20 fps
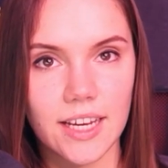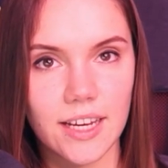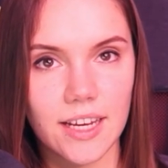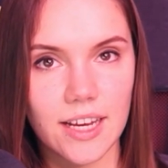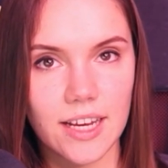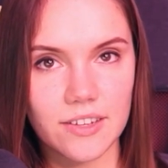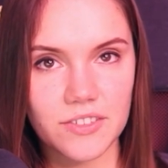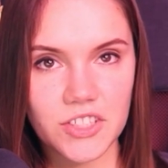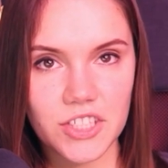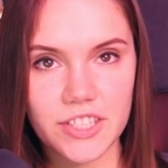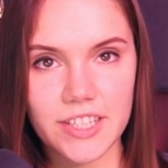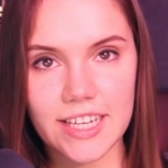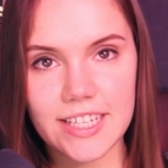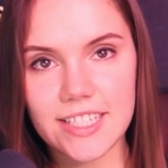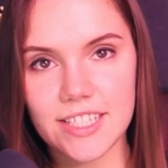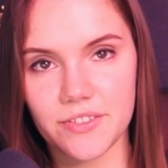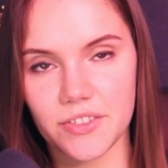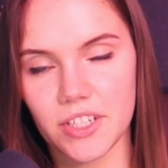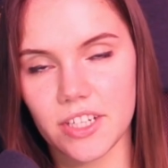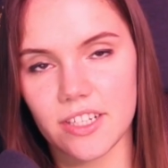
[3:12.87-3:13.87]
After that,
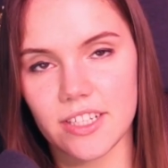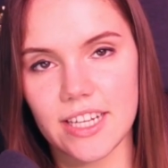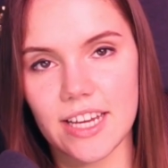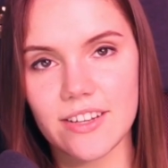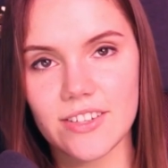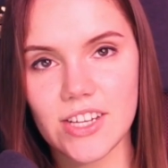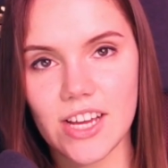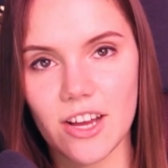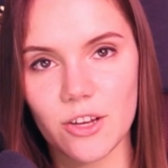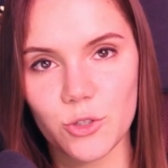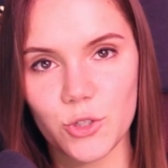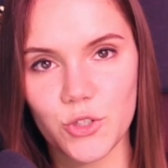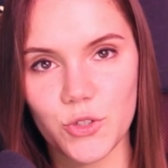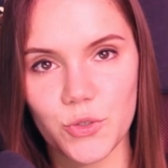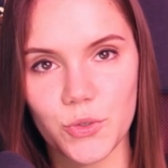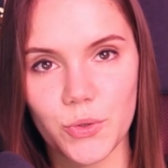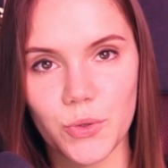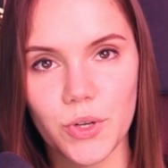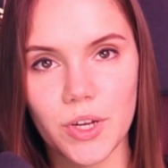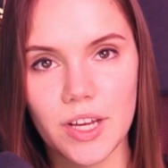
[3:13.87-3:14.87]
I figured out how
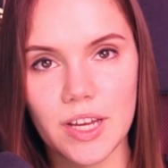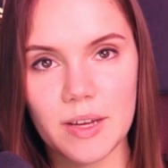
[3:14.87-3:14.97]
to